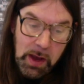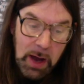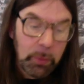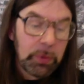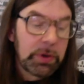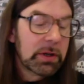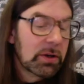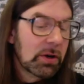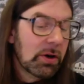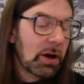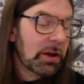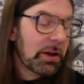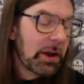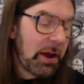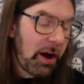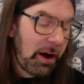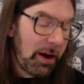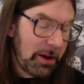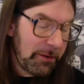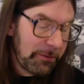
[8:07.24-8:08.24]
wouldn't call it
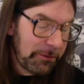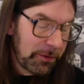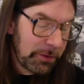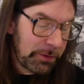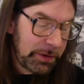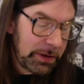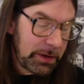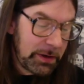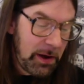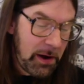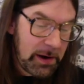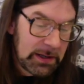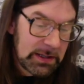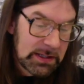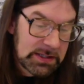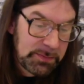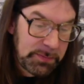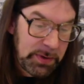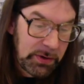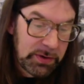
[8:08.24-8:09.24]
a highfalutin
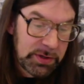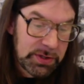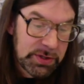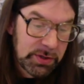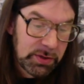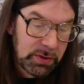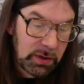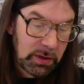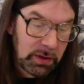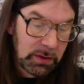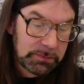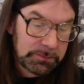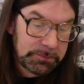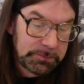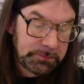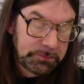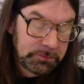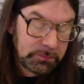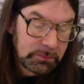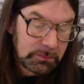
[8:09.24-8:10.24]
spiritual
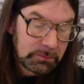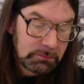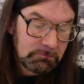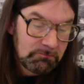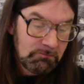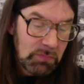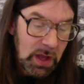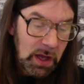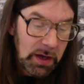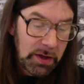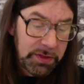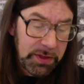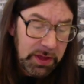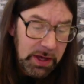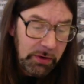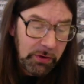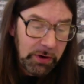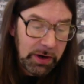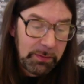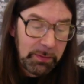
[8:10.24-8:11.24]

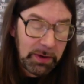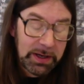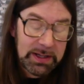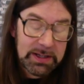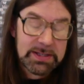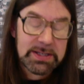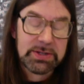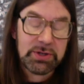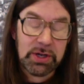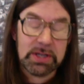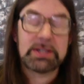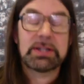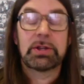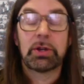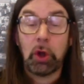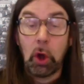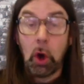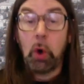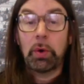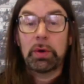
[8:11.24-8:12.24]
theory, but it's just
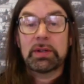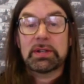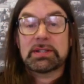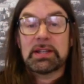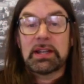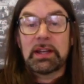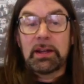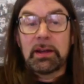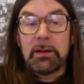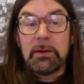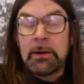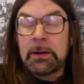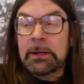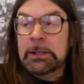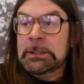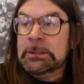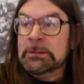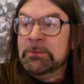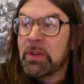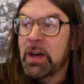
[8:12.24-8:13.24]
noticing.
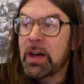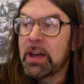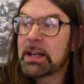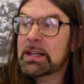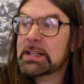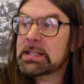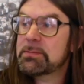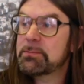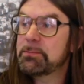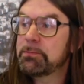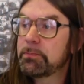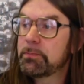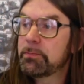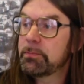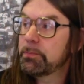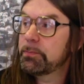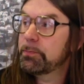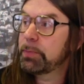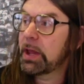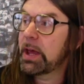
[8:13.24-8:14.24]
I guess
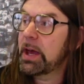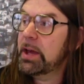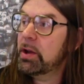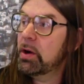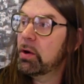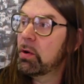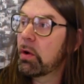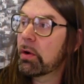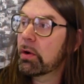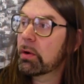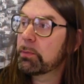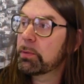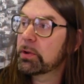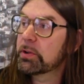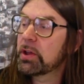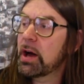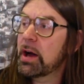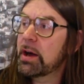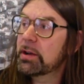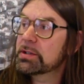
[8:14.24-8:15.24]
Plato or
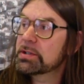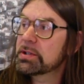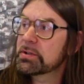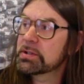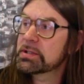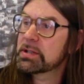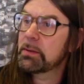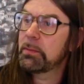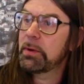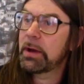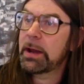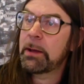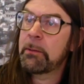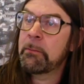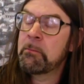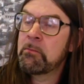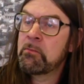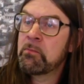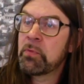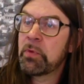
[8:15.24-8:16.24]
Plotinus or
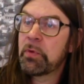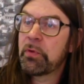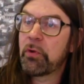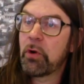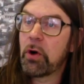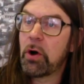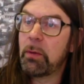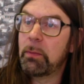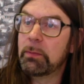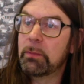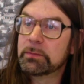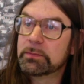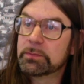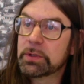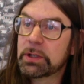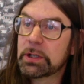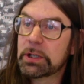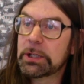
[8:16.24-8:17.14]
somebody from